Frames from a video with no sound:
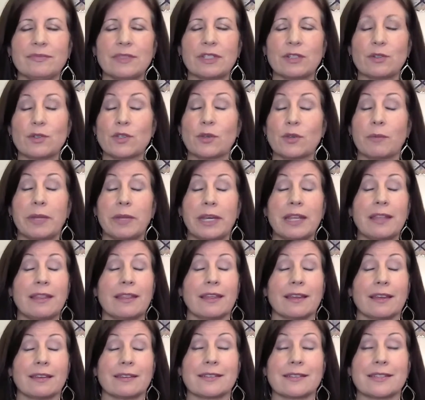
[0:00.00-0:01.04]
There's so many
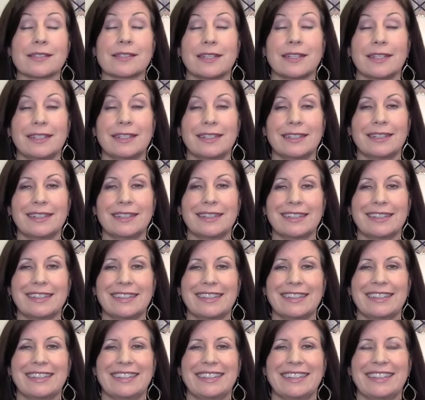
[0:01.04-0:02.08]
things
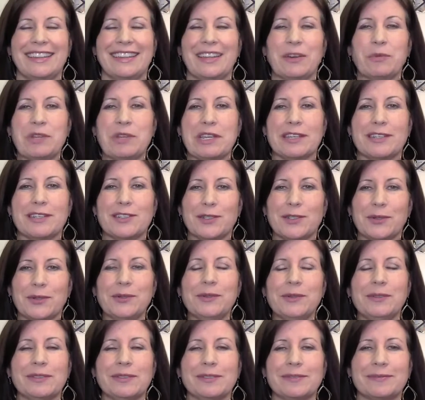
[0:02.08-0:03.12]
that we can
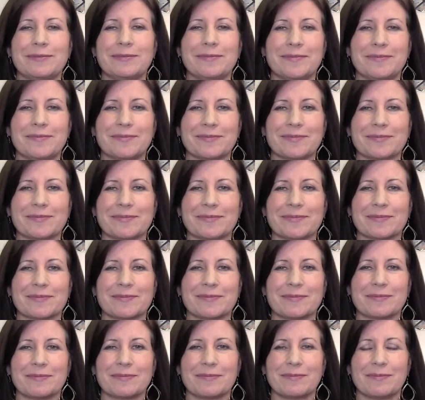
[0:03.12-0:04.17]
do,
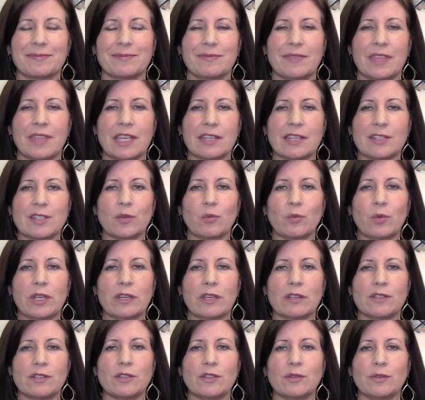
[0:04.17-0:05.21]
things that we
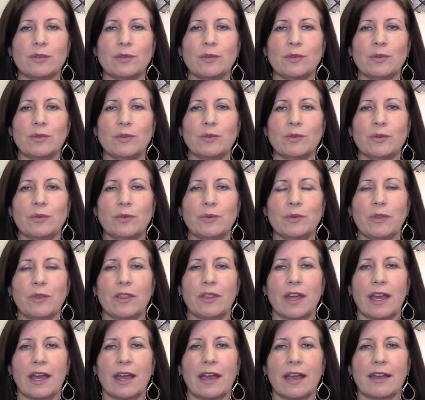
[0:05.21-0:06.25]
can do
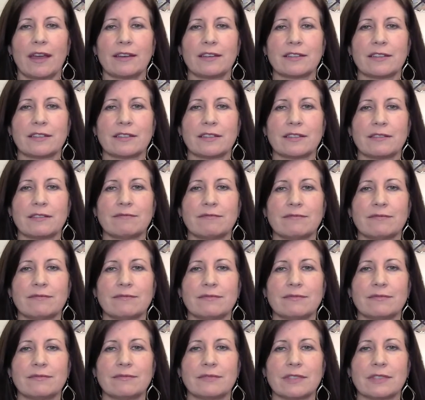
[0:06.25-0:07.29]
that
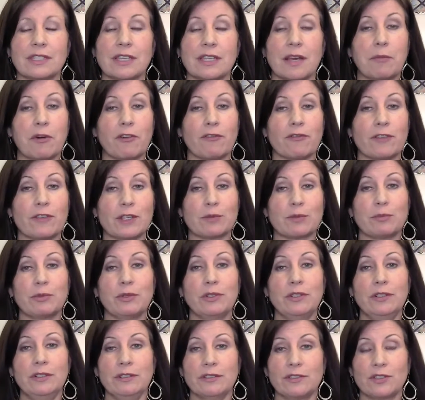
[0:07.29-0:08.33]
some are
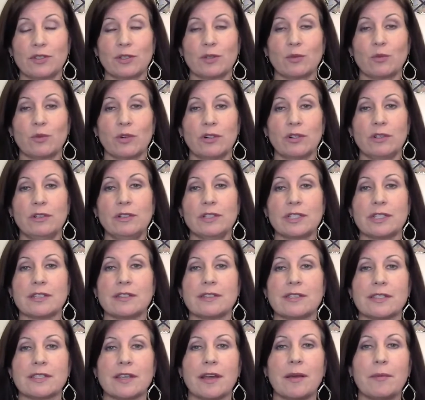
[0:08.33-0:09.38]
visible to the world and
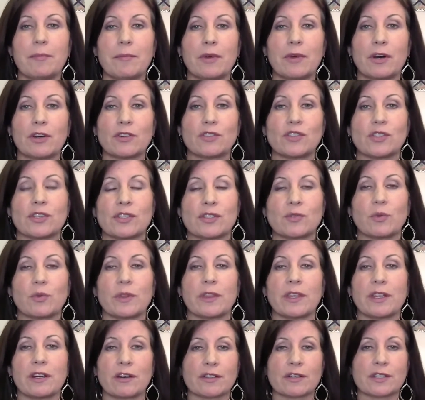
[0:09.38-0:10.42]
some are just
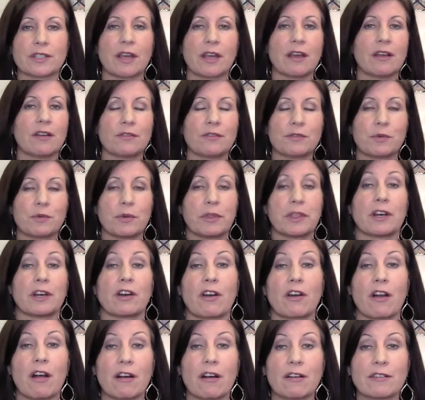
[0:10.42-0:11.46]
within ourselves, within
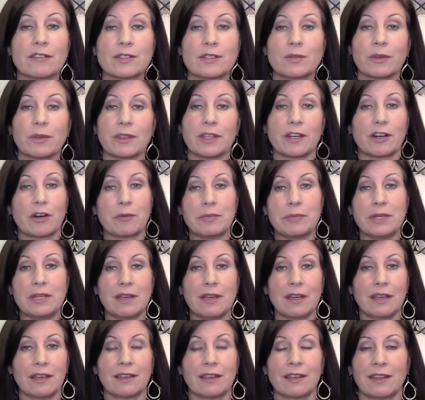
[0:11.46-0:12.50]
our heart, within our
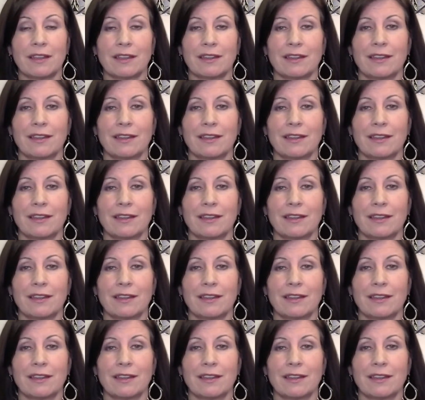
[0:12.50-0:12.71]
being.